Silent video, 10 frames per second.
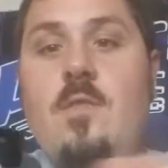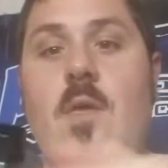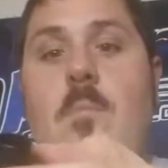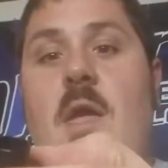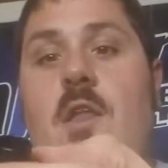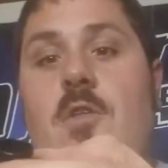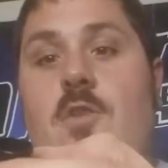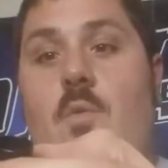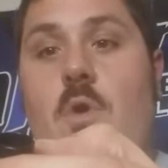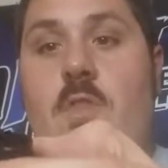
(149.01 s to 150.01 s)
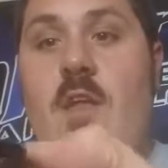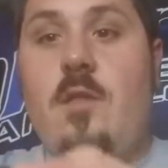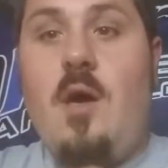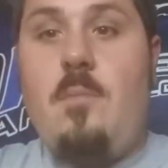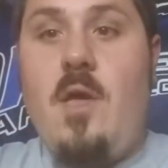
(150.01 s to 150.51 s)
they made it so where that
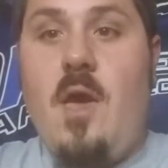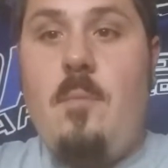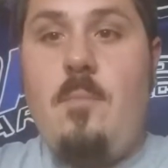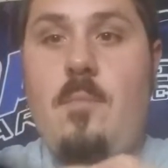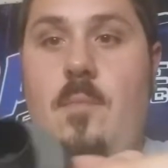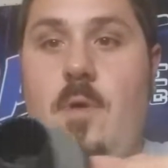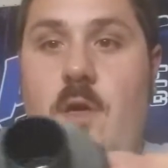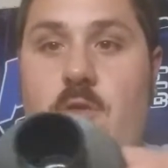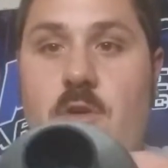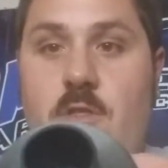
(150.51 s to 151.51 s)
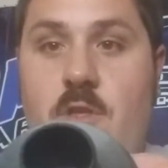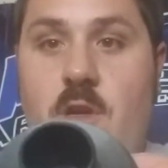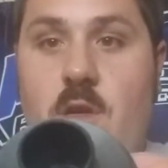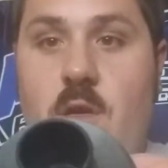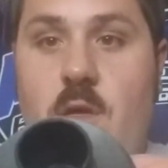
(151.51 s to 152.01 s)
top cap, as you can
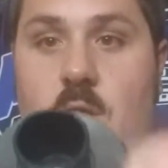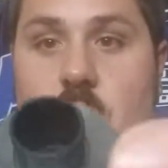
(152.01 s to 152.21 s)
see,